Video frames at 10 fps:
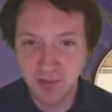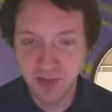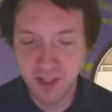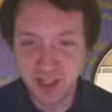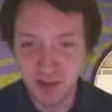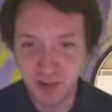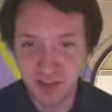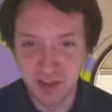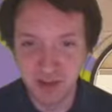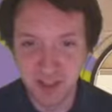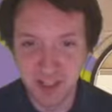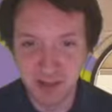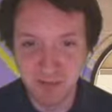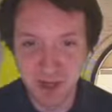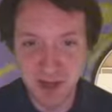She also just
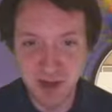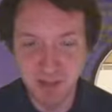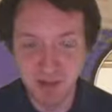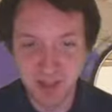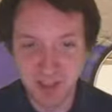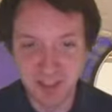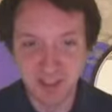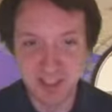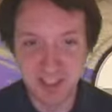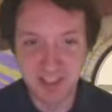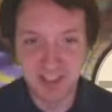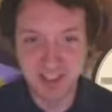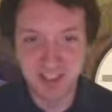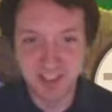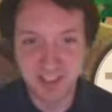said, may you bring
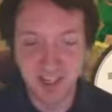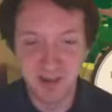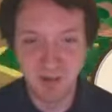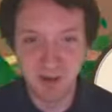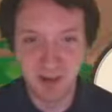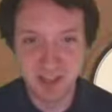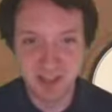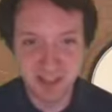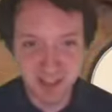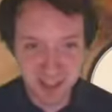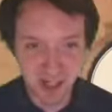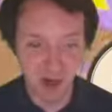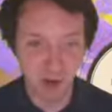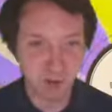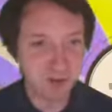Talesis to Sandrock. Is this a
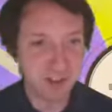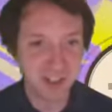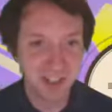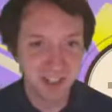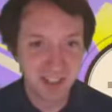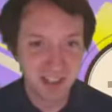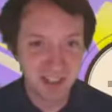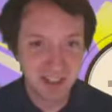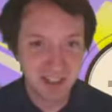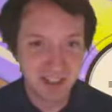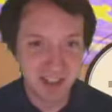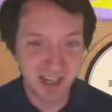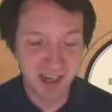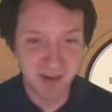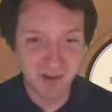cult?
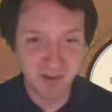I don't.